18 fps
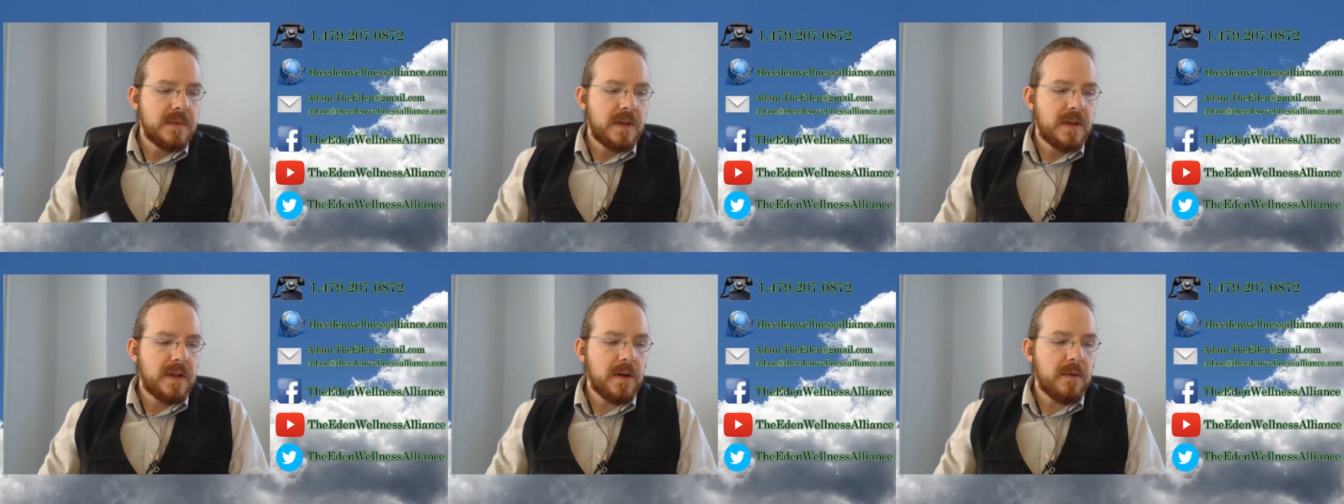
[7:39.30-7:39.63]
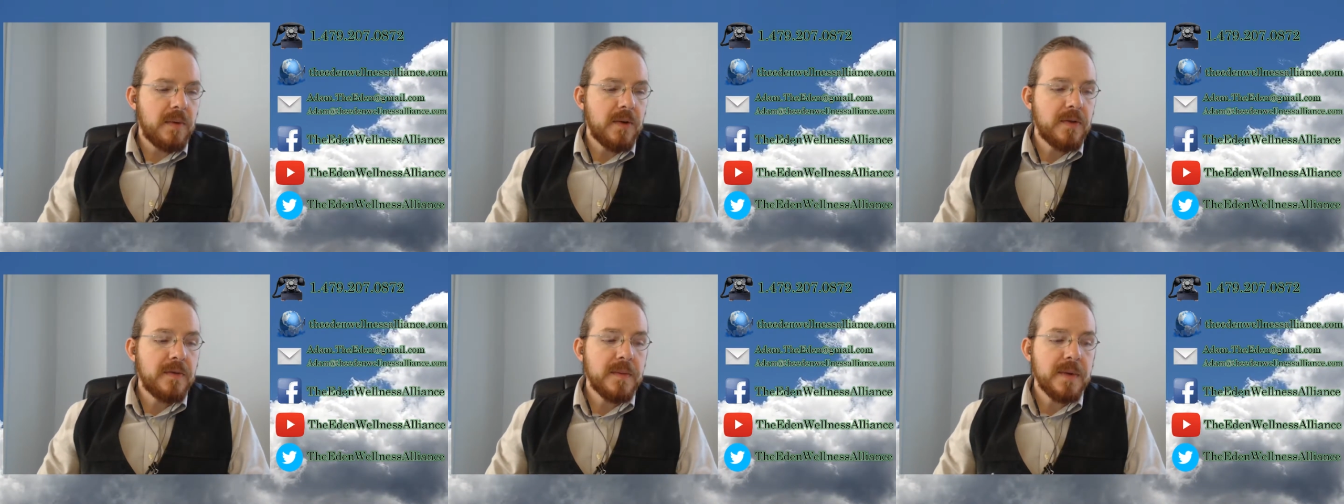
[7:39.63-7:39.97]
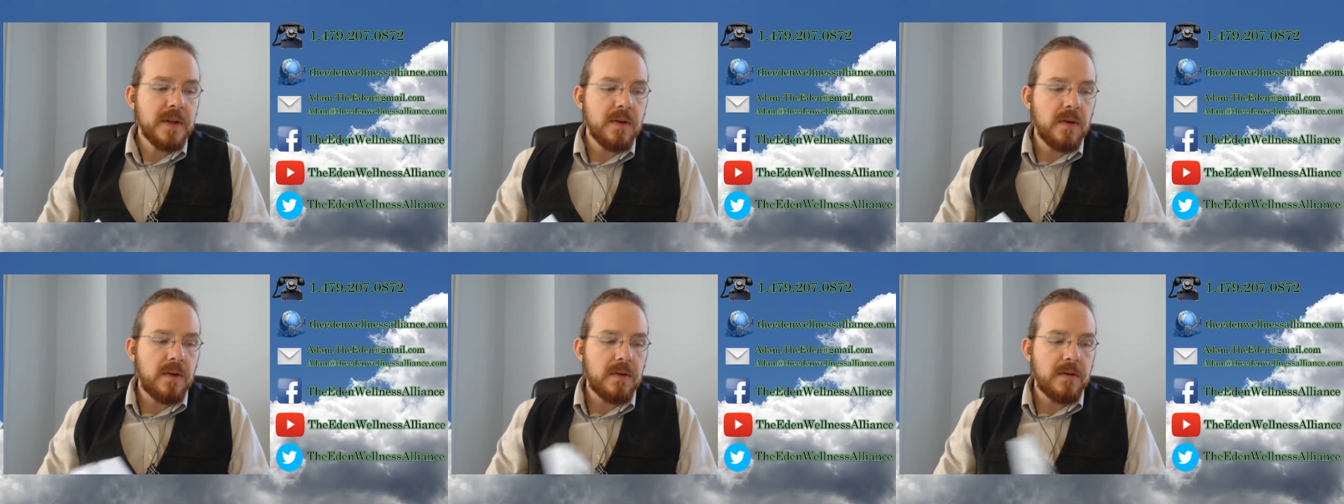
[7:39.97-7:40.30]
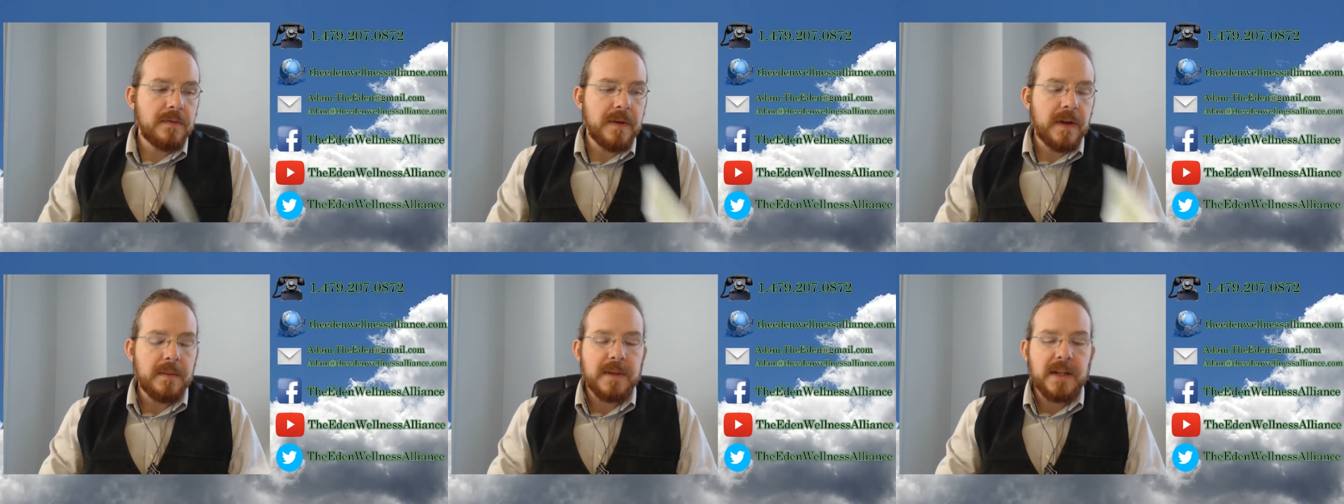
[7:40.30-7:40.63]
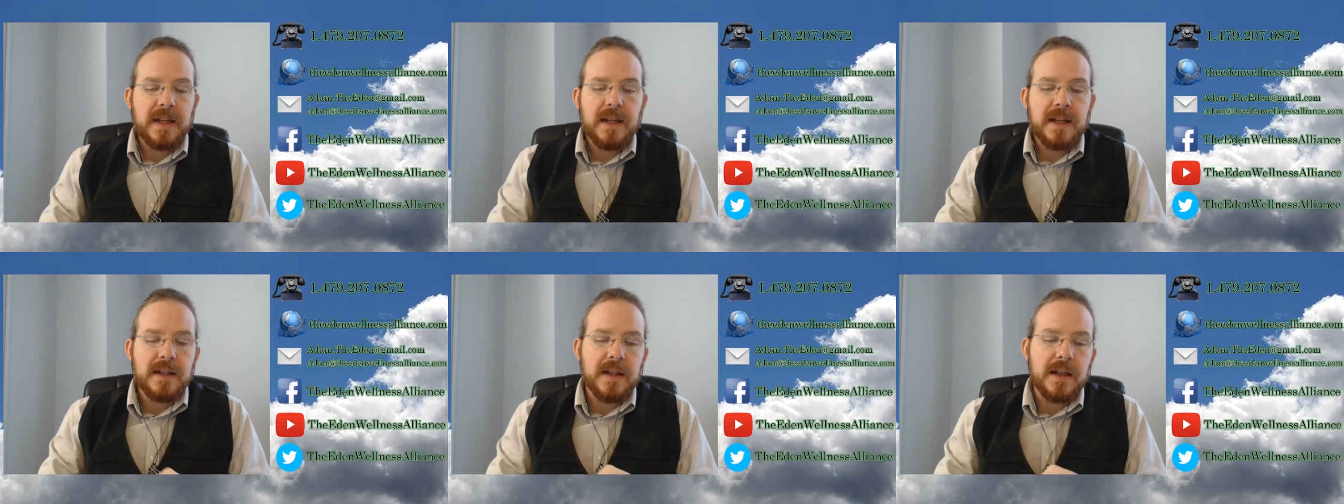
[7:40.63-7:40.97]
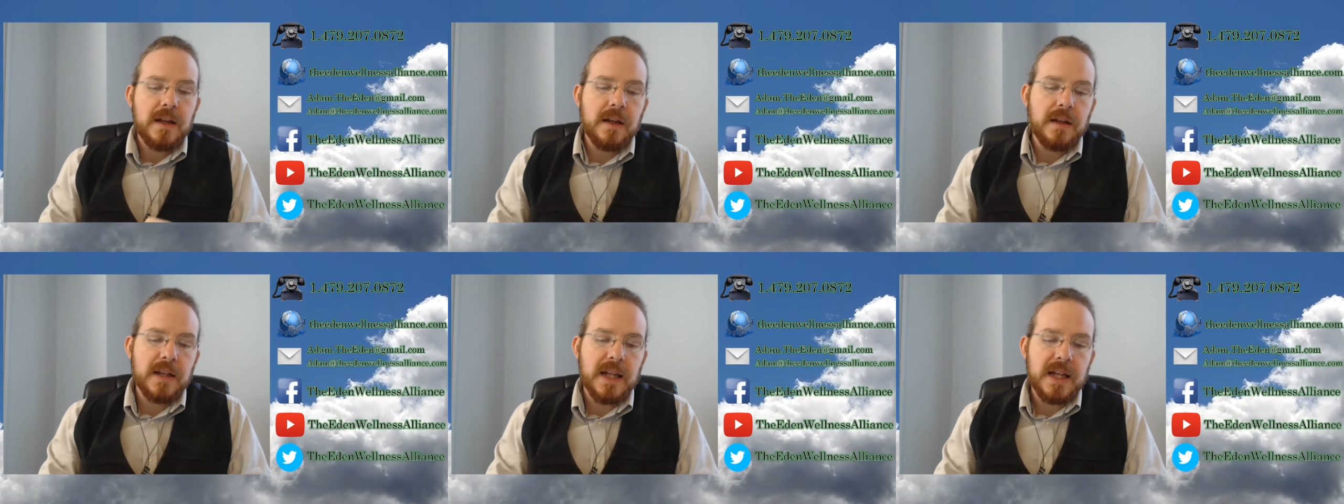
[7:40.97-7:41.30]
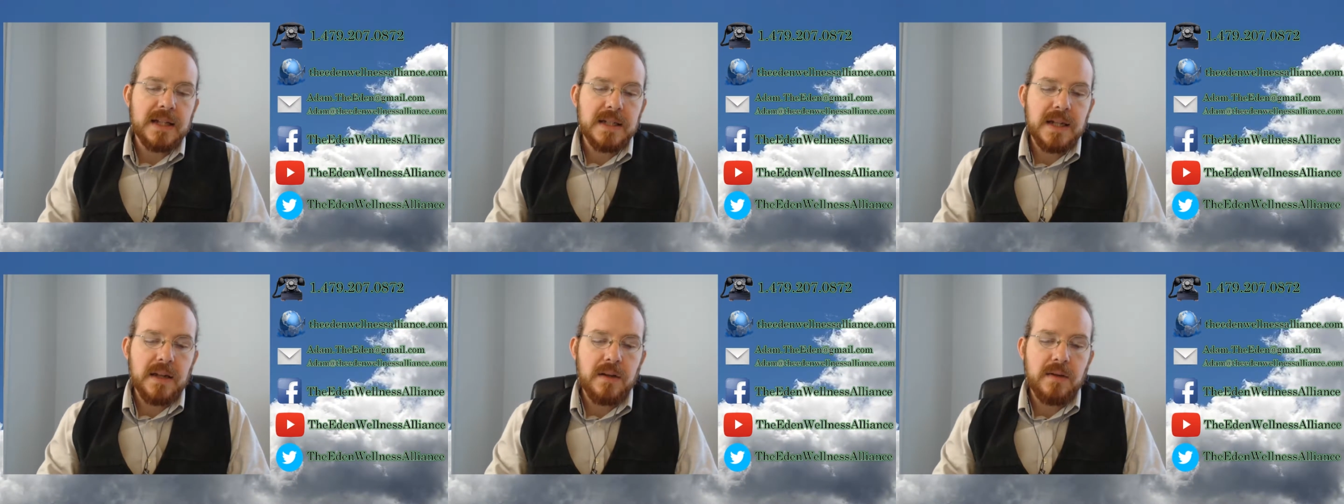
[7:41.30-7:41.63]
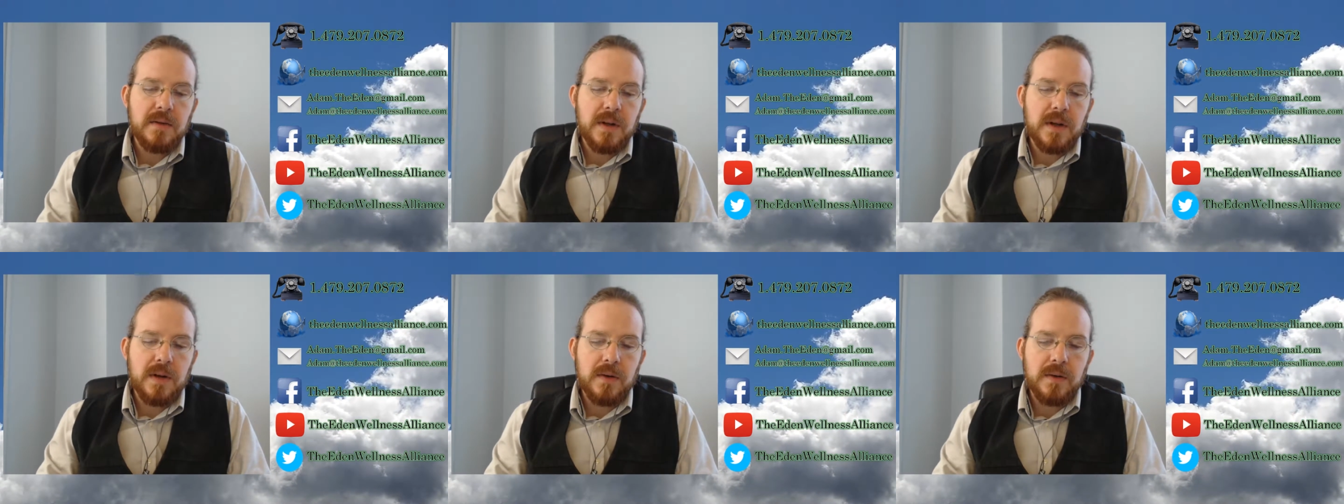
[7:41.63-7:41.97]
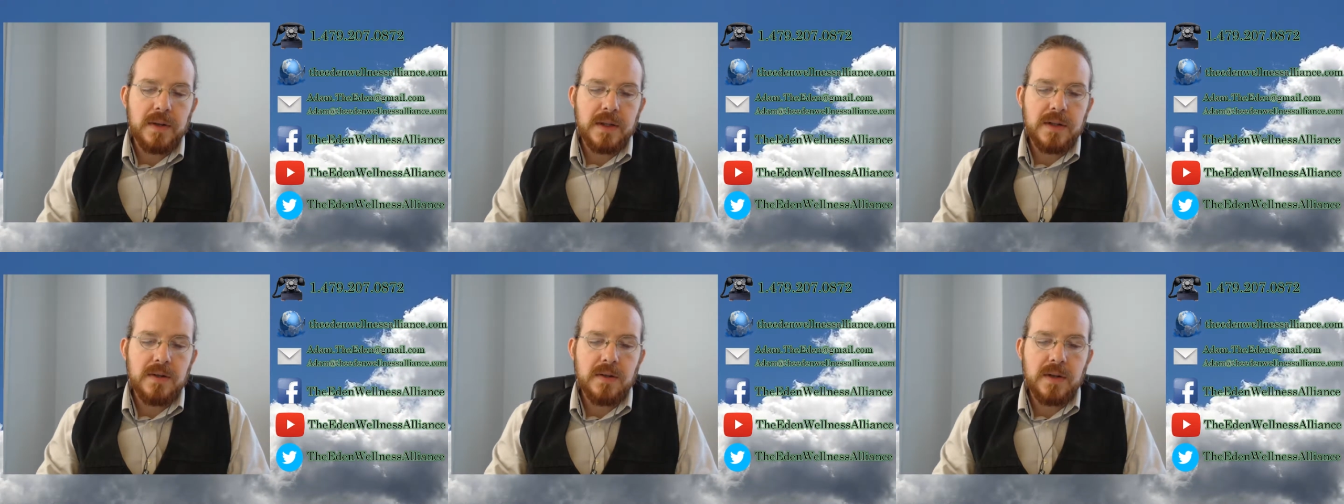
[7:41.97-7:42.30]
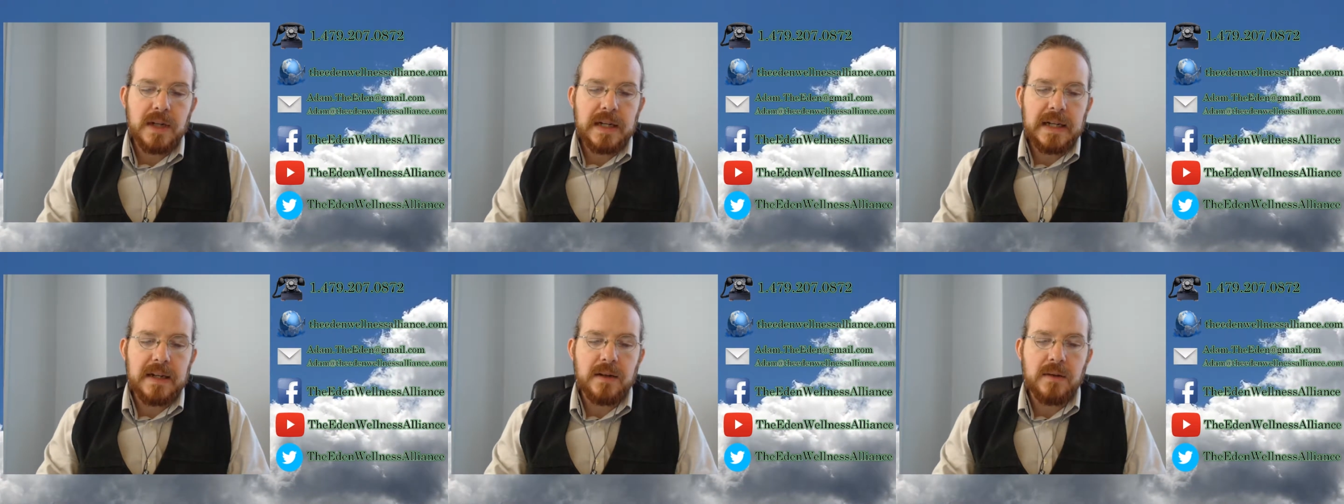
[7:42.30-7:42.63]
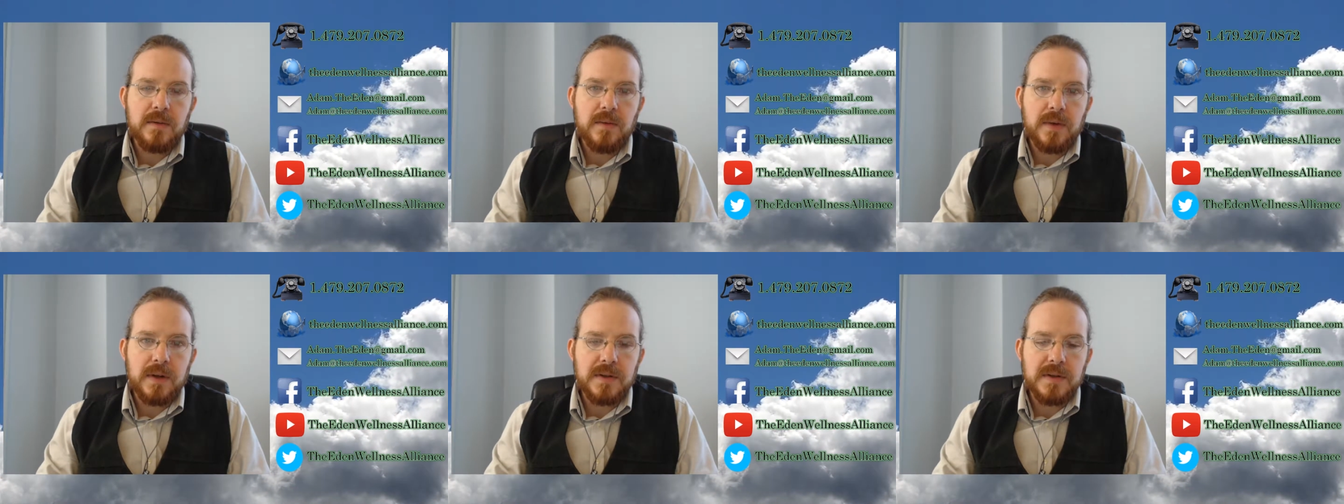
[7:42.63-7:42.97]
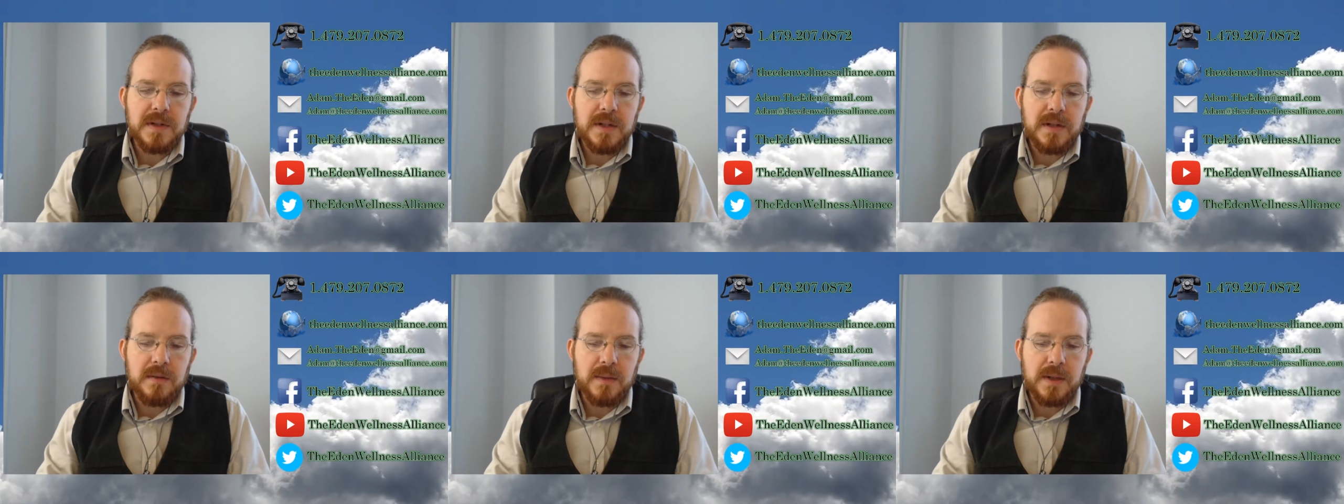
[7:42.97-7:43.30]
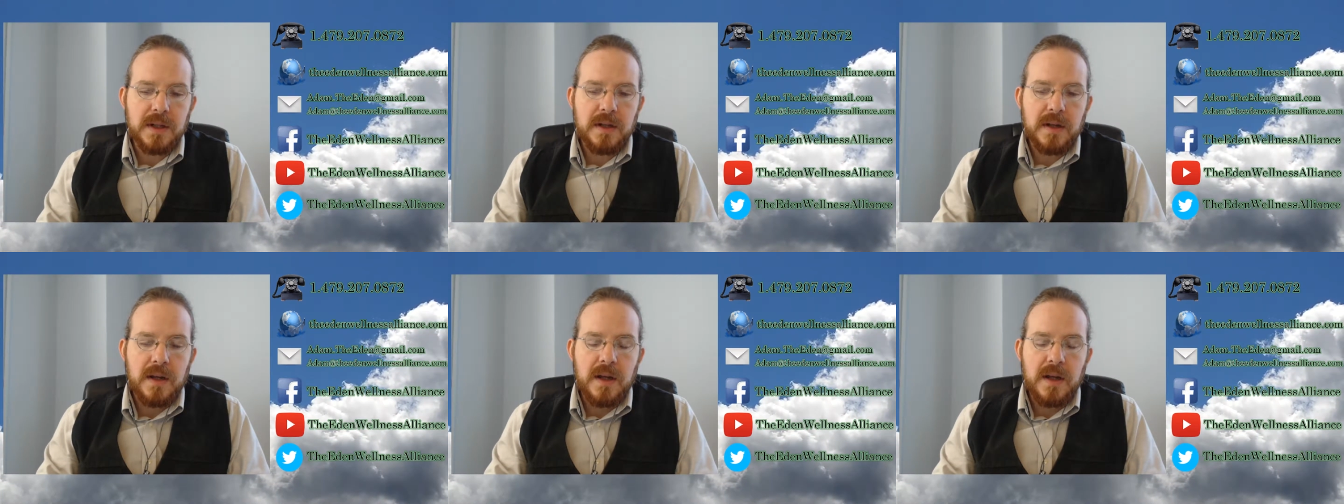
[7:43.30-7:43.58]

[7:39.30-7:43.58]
They're both from the laurel family, and that's how you know that you're getting real cinnamon.